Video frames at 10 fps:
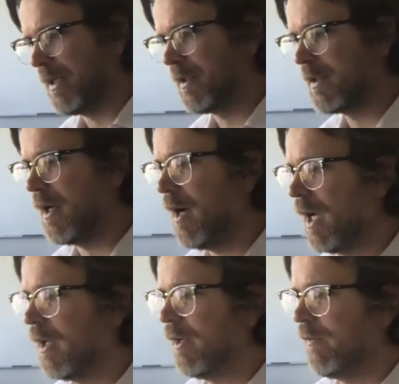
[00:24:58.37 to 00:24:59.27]
to
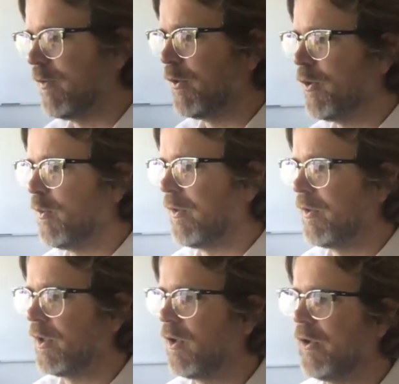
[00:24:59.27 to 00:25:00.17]
highlight for you within
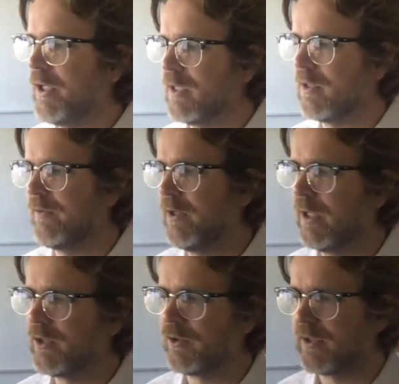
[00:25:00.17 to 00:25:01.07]
the context of an
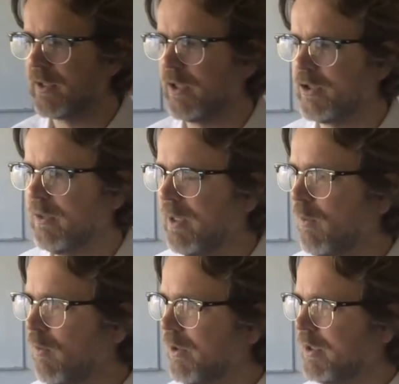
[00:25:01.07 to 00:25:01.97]
initial discussion about
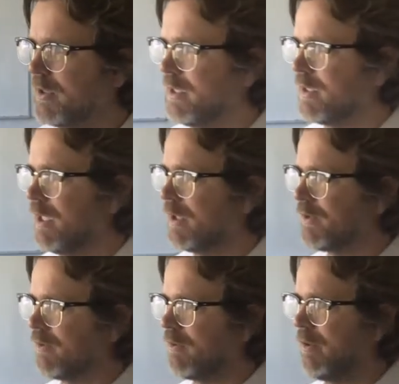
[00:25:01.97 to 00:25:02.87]
what is
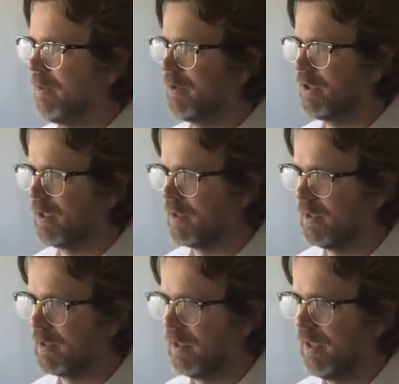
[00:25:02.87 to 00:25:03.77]
international criminal justice,